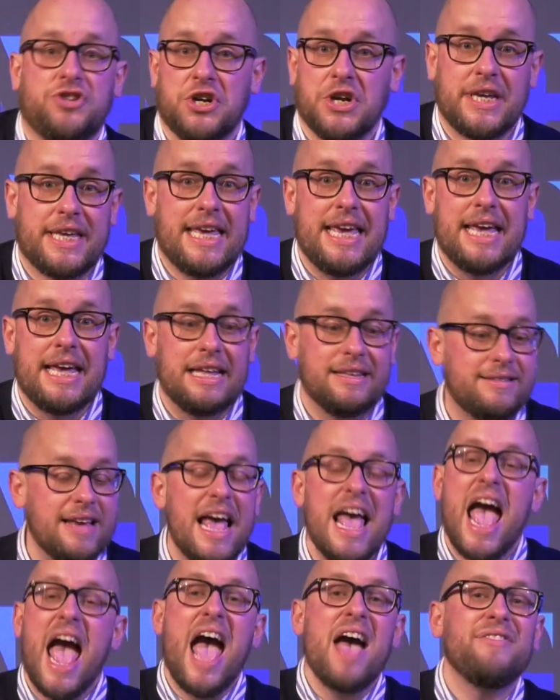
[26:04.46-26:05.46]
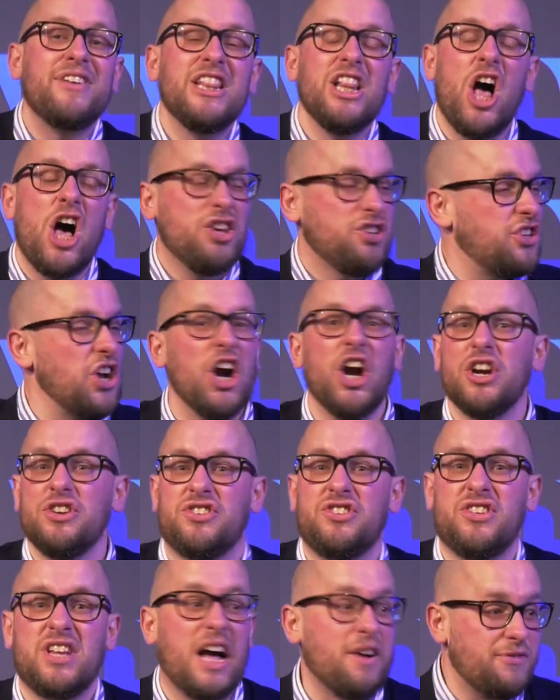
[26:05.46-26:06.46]
her kids, having lost her
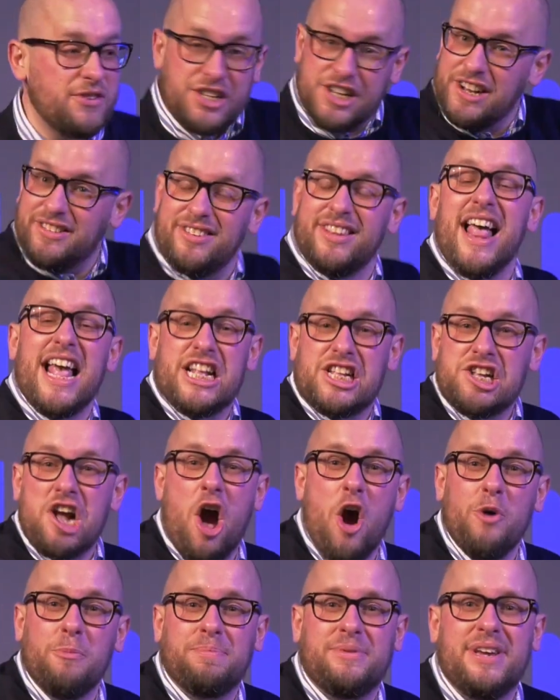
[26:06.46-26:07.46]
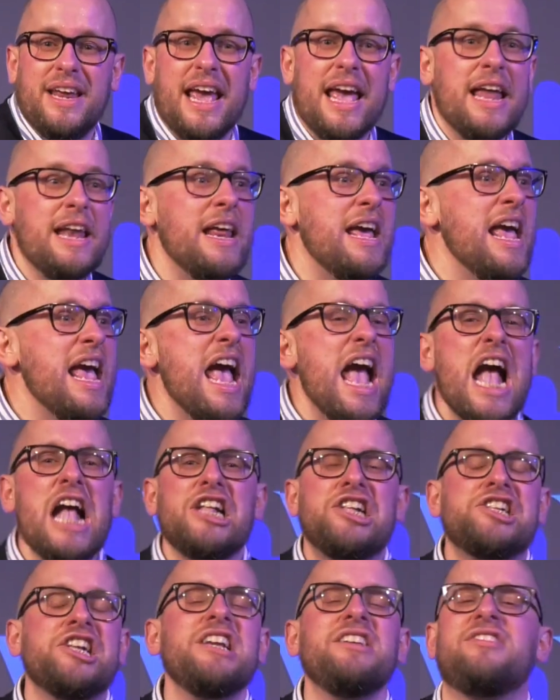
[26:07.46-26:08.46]
stuff, just like Job did.
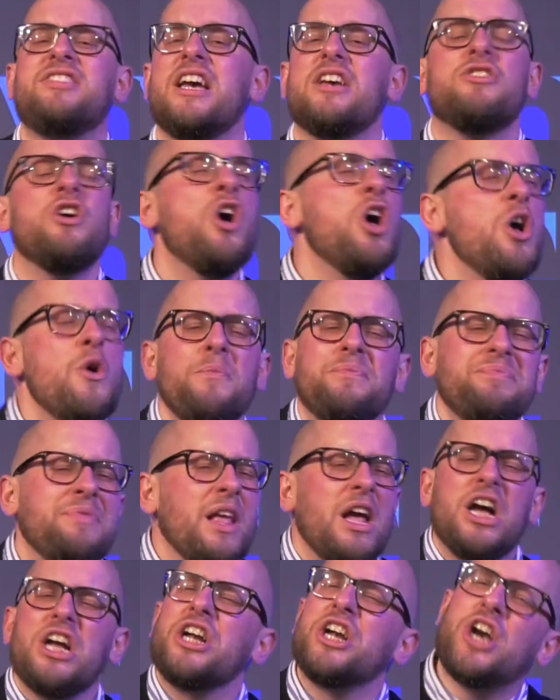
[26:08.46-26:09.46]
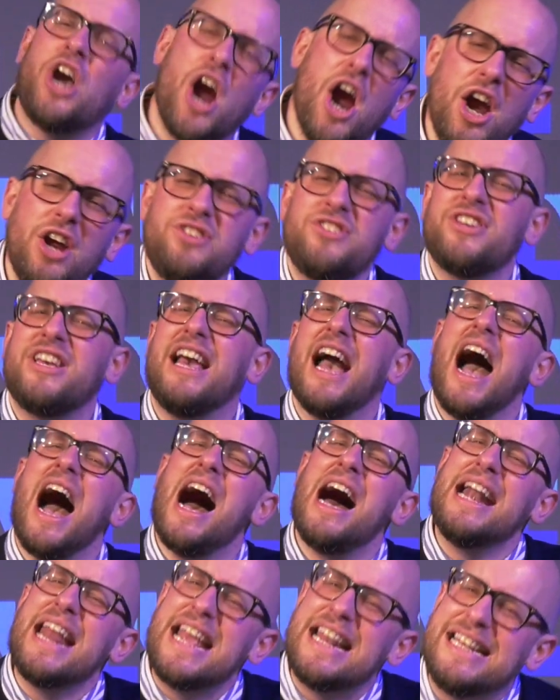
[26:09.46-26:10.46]
And she says, curse
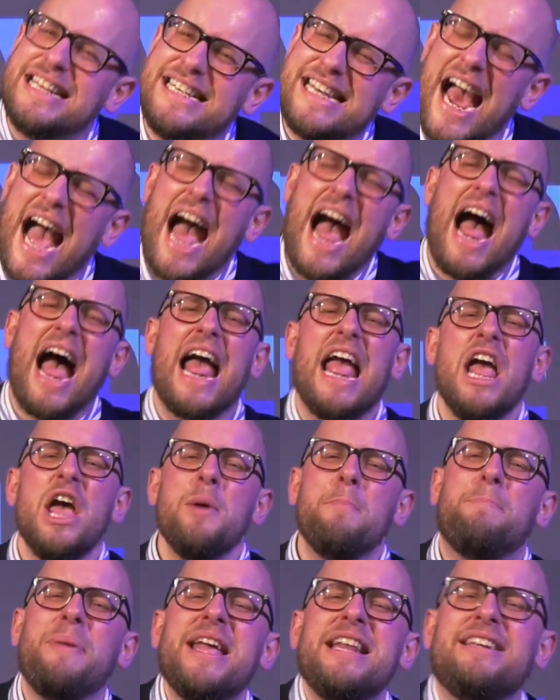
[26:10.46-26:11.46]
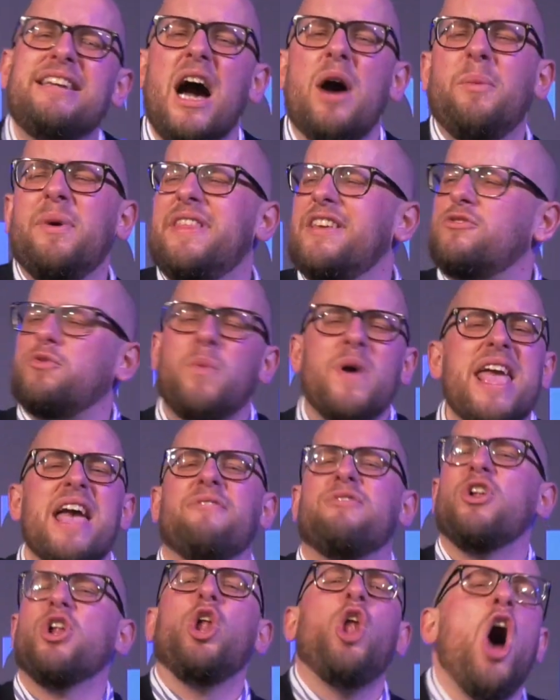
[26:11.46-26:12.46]
God and die. Be done with this. We
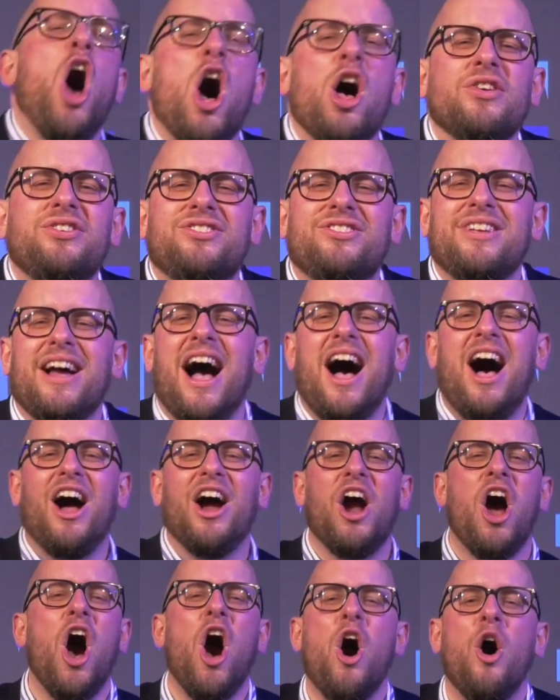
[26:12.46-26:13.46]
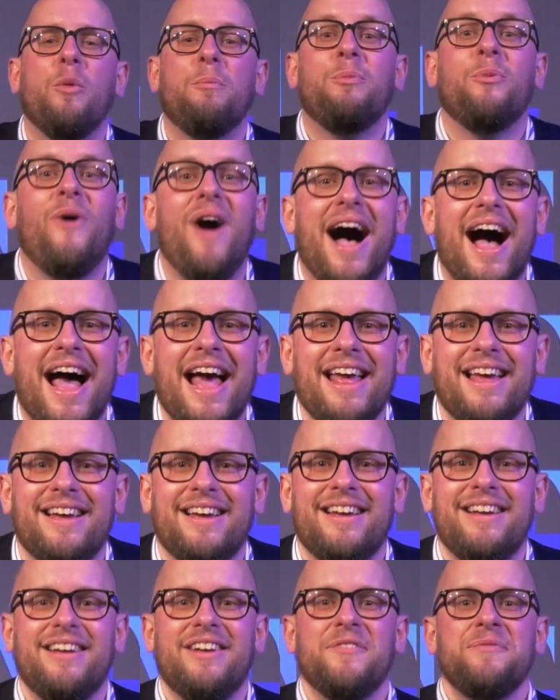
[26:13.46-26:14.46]
have lost our hope. Why?
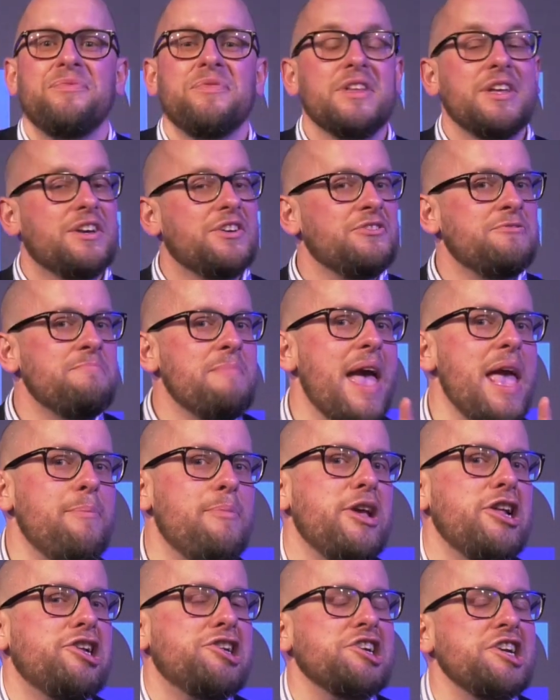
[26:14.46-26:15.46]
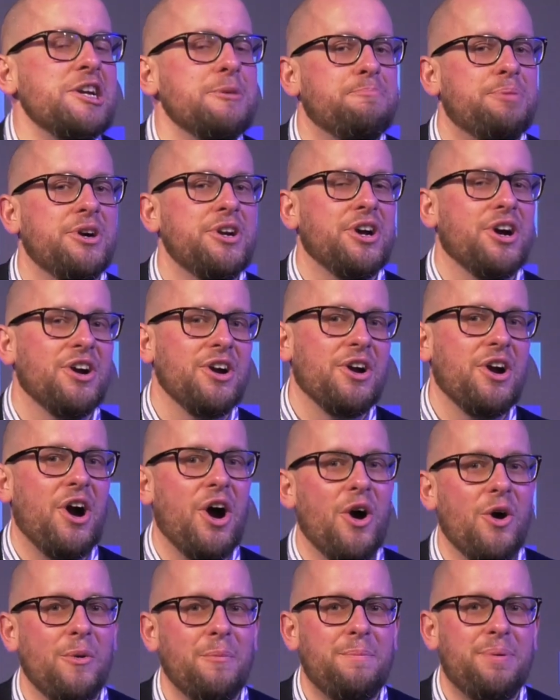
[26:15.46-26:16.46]
Because maybe she had put her
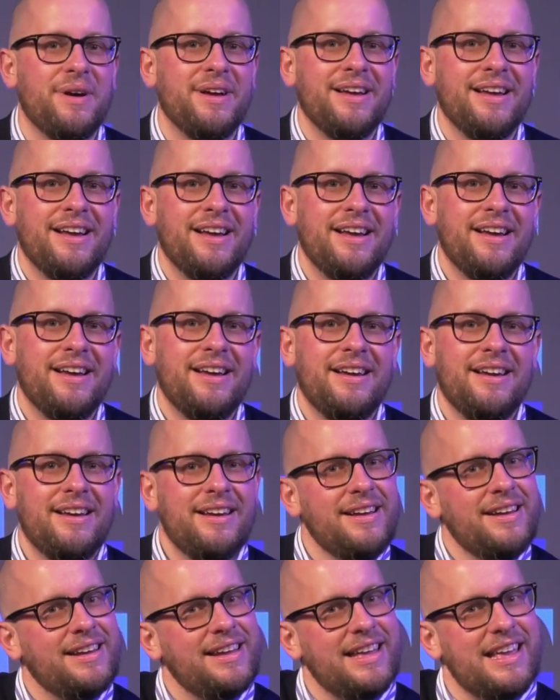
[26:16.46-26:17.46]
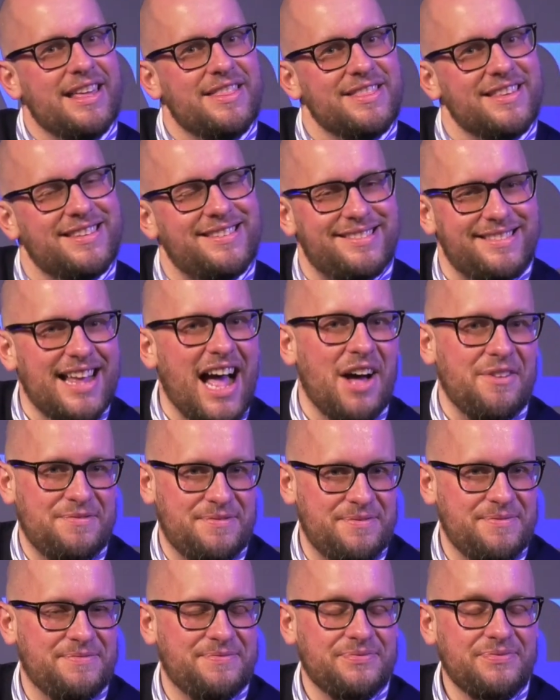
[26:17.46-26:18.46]
hope in the stuff